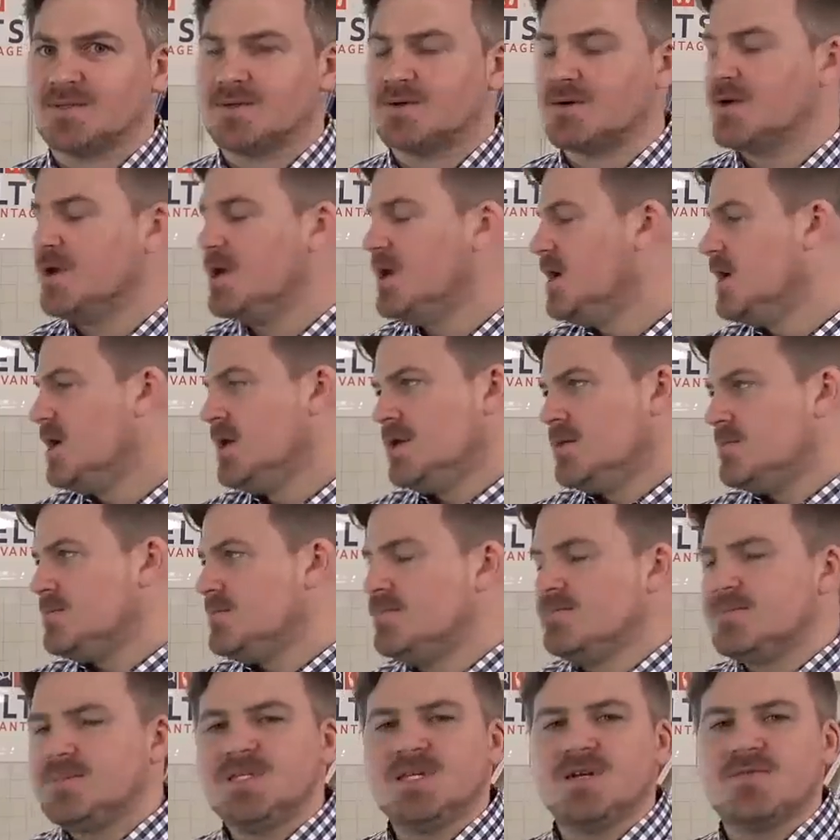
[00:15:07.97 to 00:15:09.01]
or
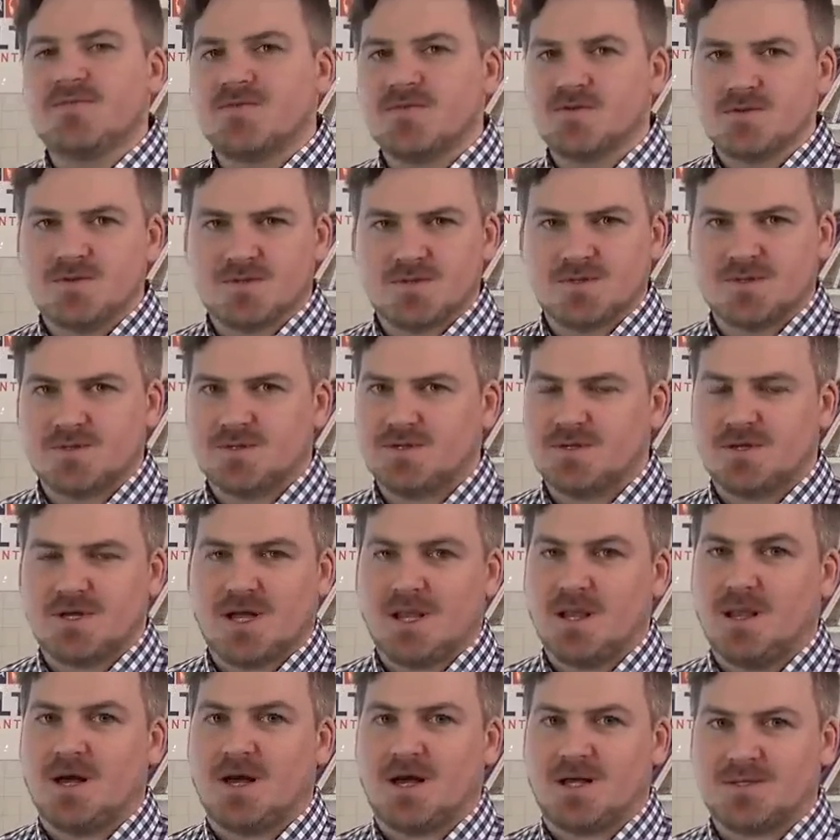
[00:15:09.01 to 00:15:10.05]
differs a
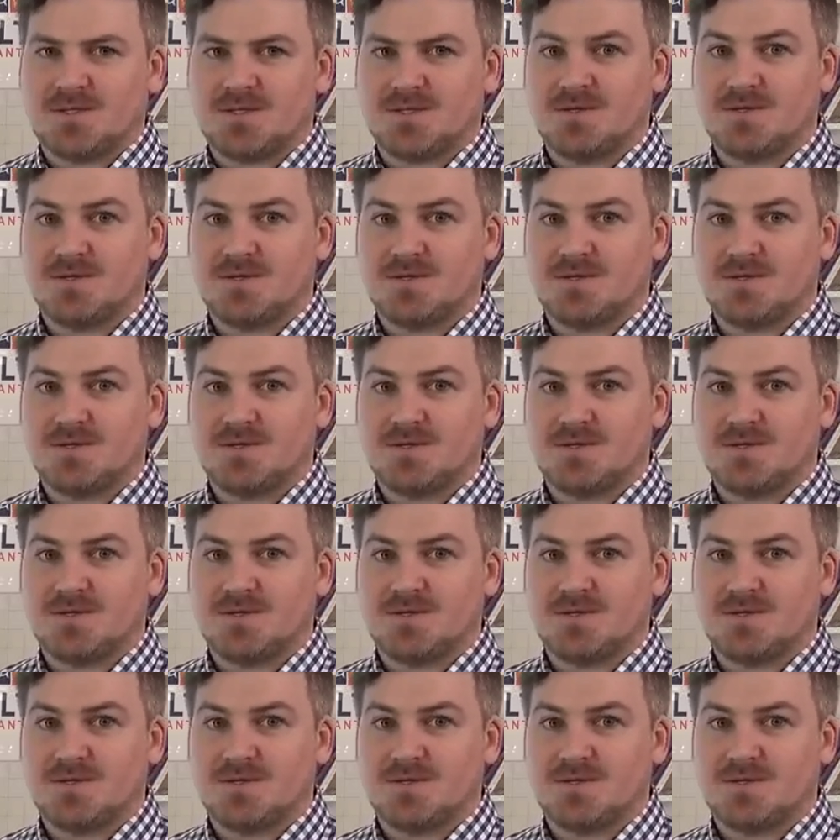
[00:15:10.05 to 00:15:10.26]
lot.